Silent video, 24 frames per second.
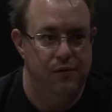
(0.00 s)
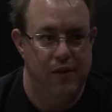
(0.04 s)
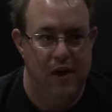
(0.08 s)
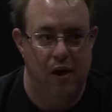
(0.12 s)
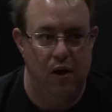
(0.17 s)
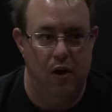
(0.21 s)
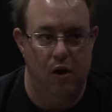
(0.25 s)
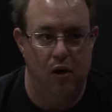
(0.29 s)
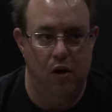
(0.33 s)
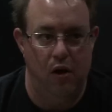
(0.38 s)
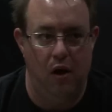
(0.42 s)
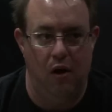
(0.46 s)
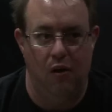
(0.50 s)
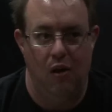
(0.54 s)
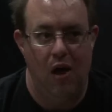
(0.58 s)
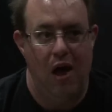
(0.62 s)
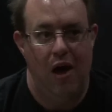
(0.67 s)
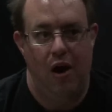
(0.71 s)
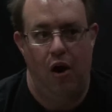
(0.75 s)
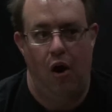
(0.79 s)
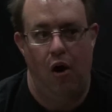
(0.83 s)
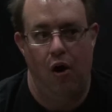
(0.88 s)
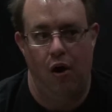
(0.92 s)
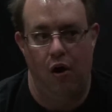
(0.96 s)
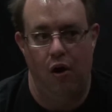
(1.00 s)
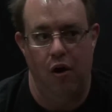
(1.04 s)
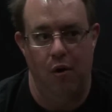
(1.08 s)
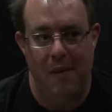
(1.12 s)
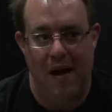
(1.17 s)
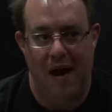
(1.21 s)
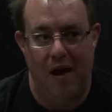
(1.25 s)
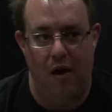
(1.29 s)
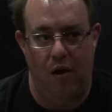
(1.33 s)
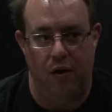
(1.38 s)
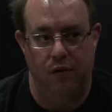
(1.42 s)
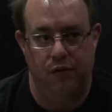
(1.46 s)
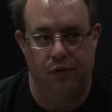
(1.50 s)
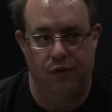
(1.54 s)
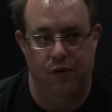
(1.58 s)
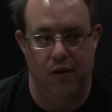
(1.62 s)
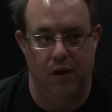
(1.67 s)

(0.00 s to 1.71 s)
that are a lot harder to balance